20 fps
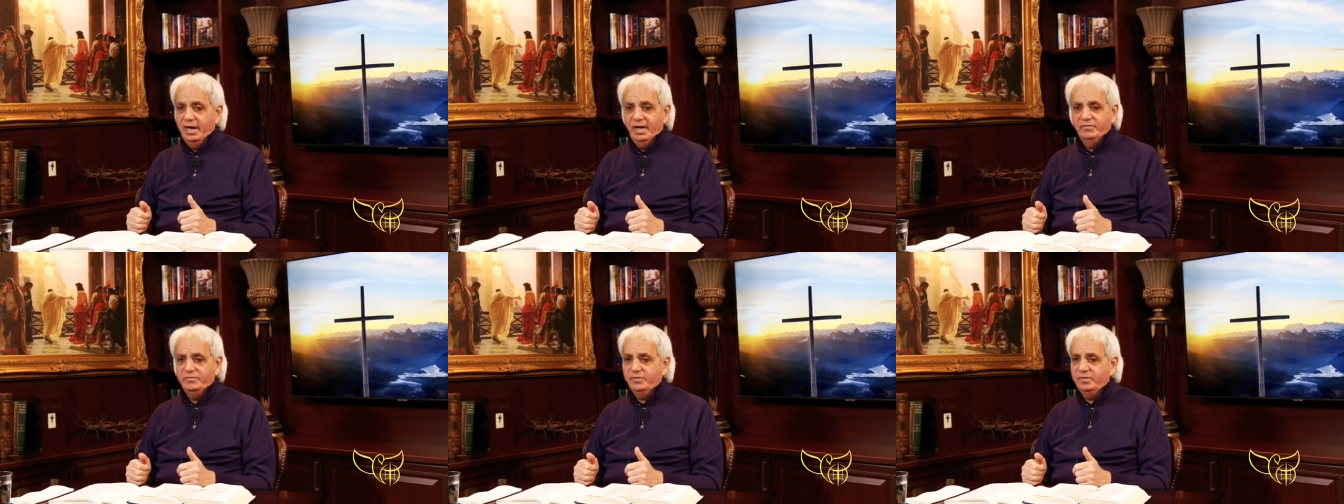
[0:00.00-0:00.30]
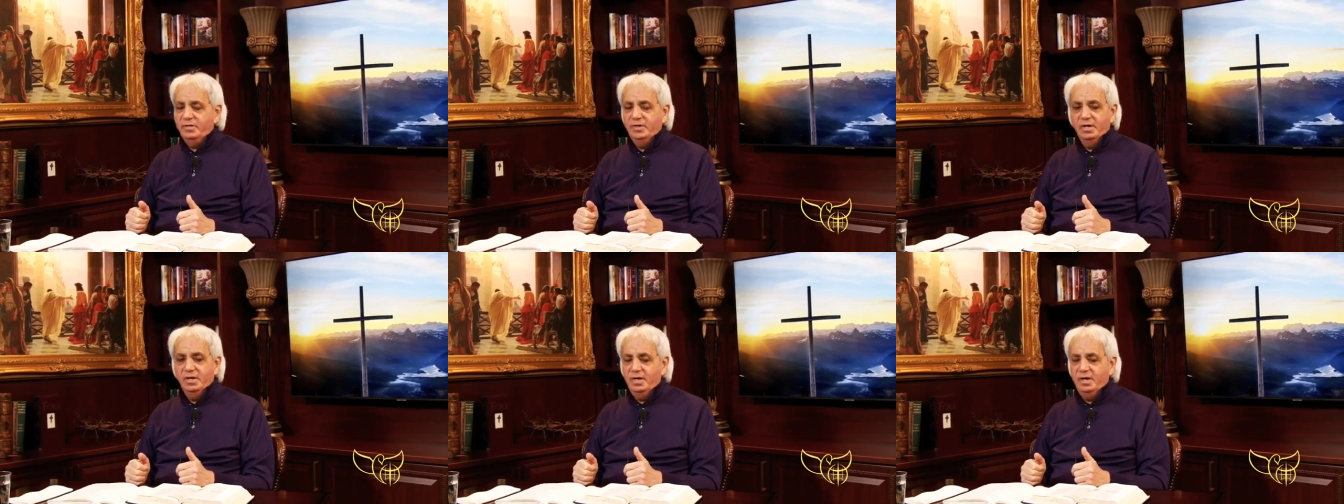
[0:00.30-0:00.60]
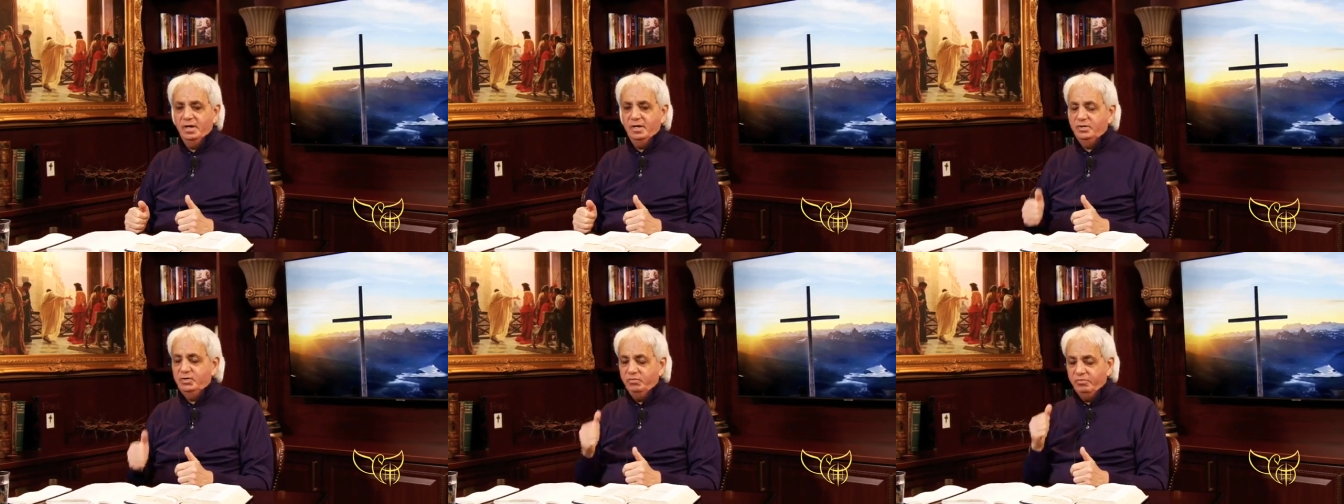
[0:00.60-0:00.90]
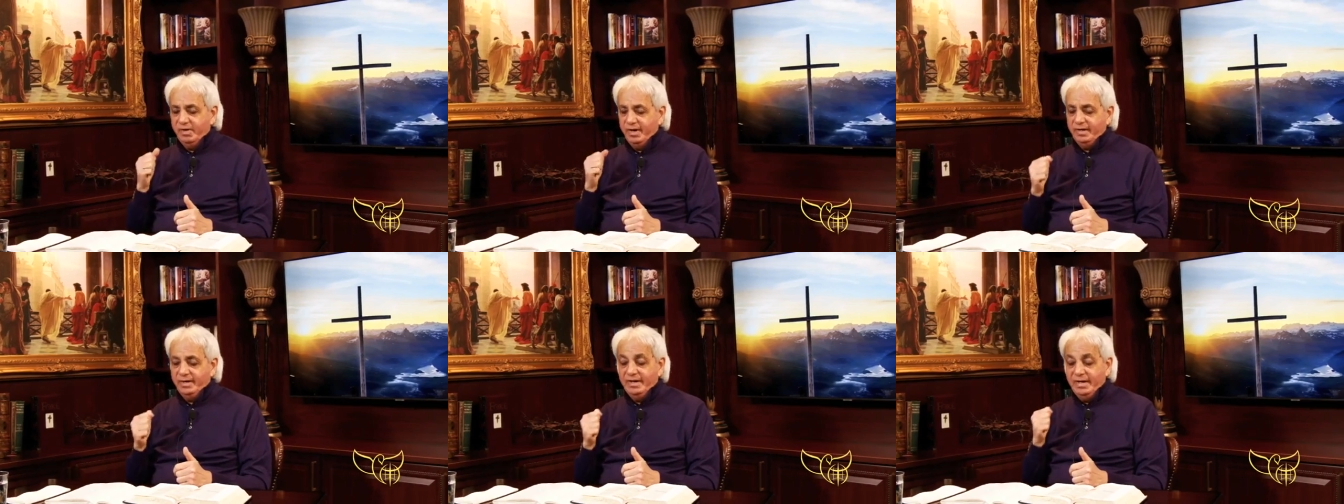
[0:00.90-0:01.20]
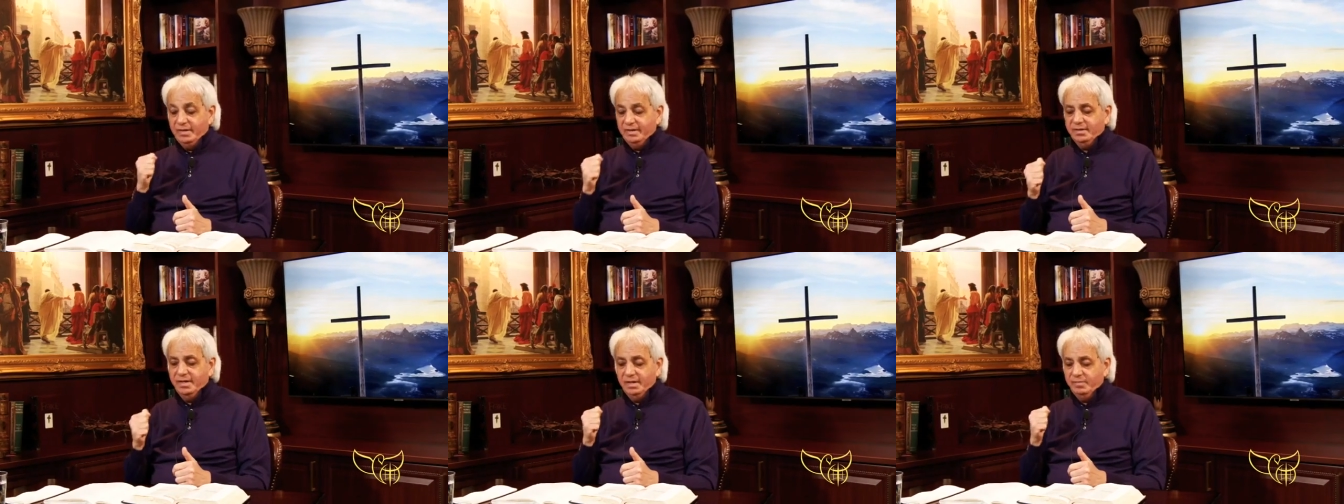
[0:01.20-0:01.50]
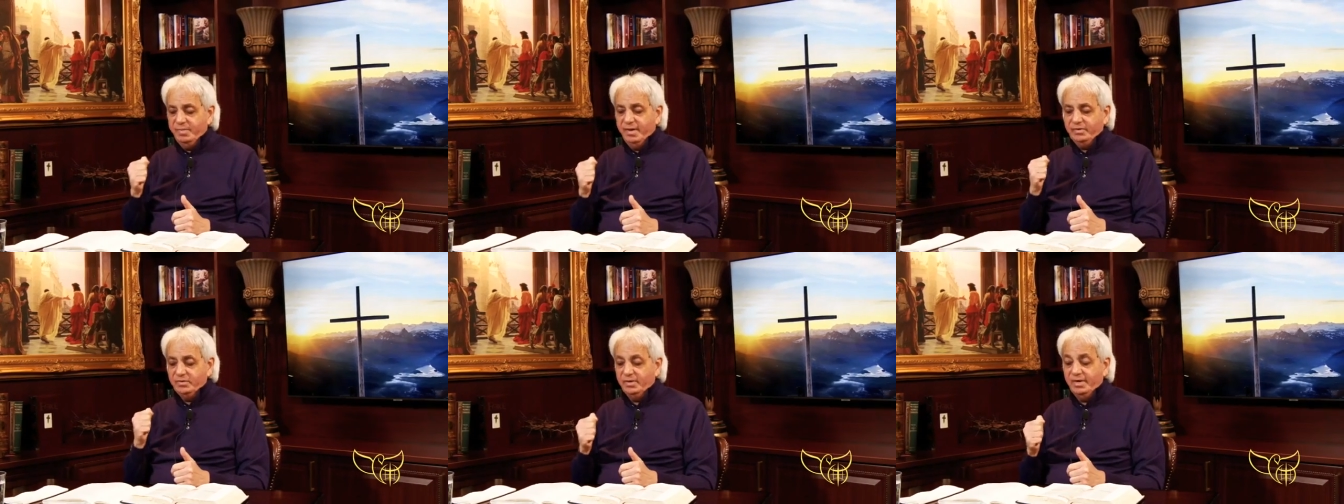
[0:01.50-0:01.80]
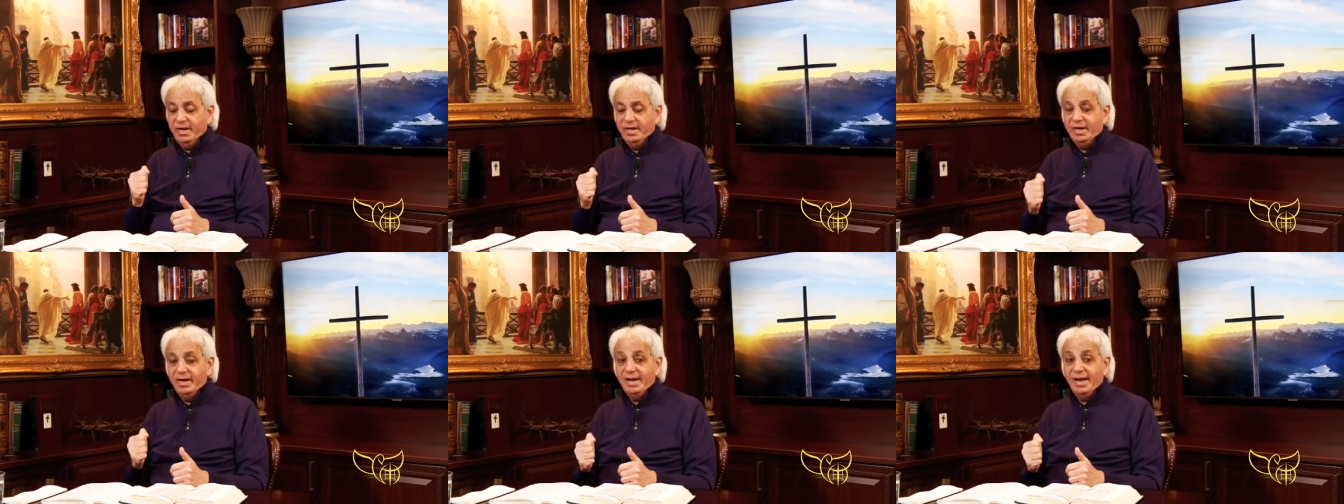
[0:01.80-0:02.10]
I said, uh-uh, you've got to get, get back
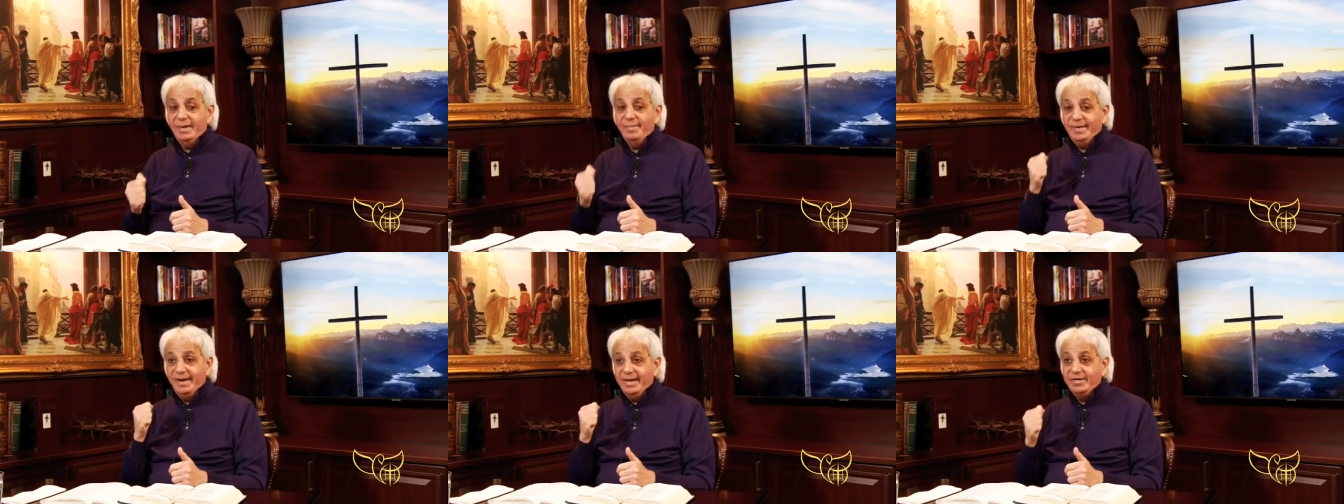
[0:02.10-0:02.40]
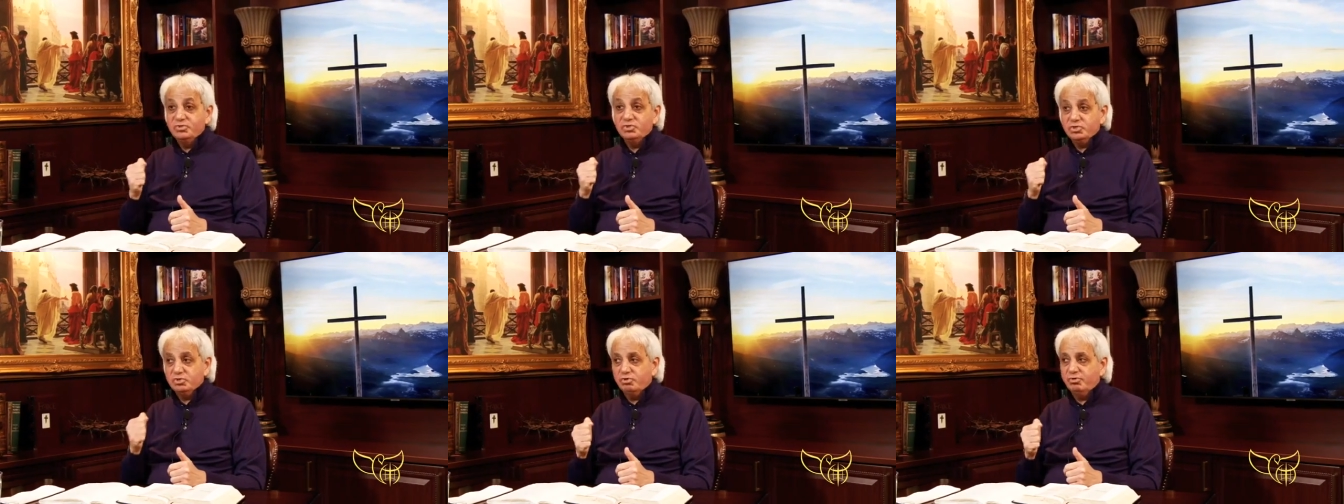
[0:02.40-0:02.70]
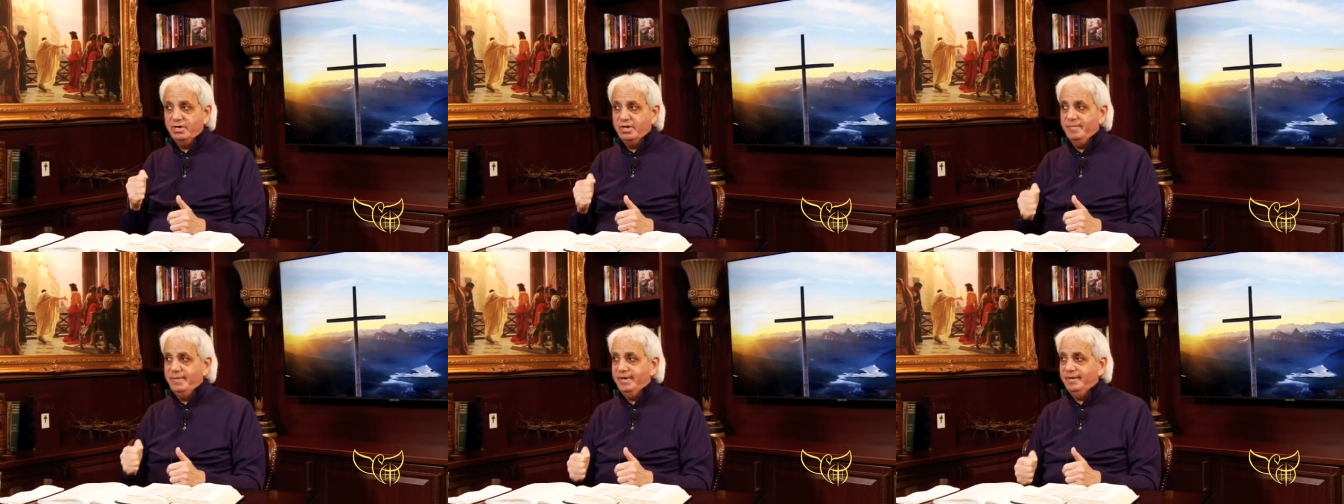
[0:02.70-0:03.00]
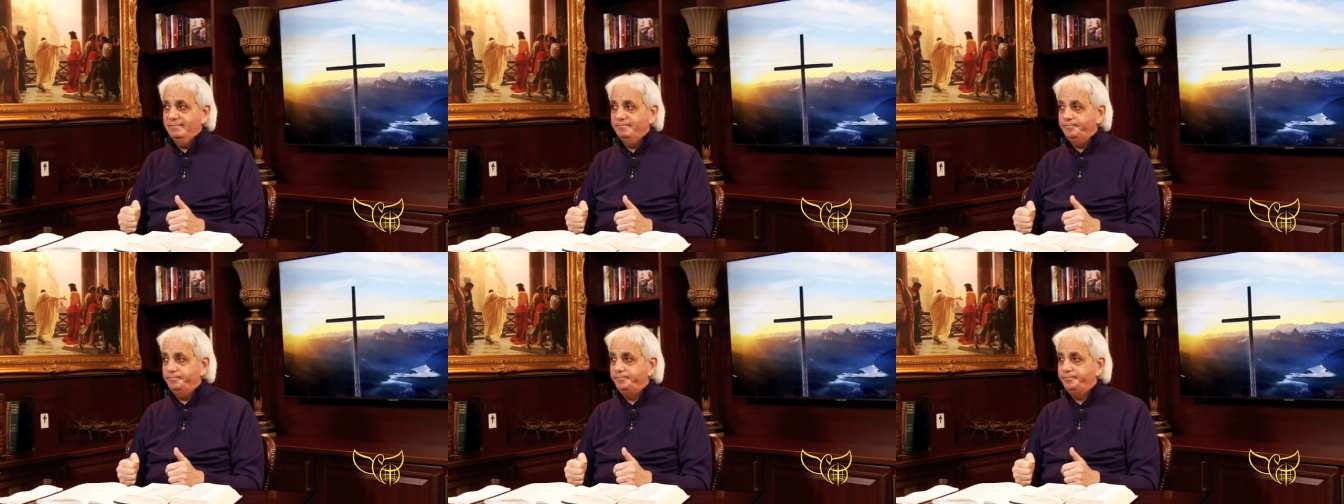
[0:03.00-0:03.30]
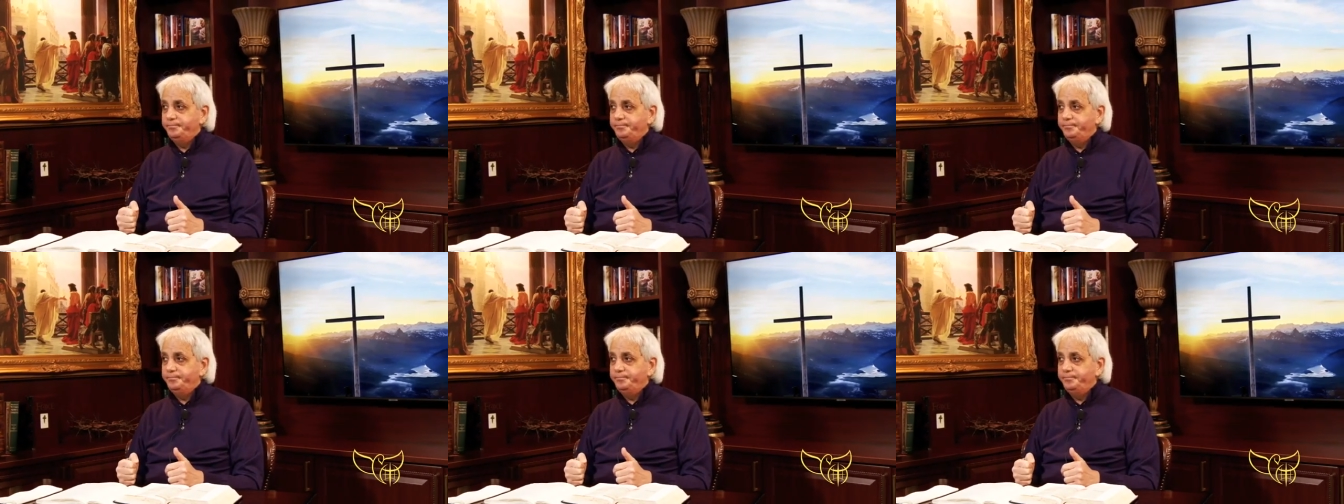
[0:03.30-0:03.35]
to land. And I began screaming.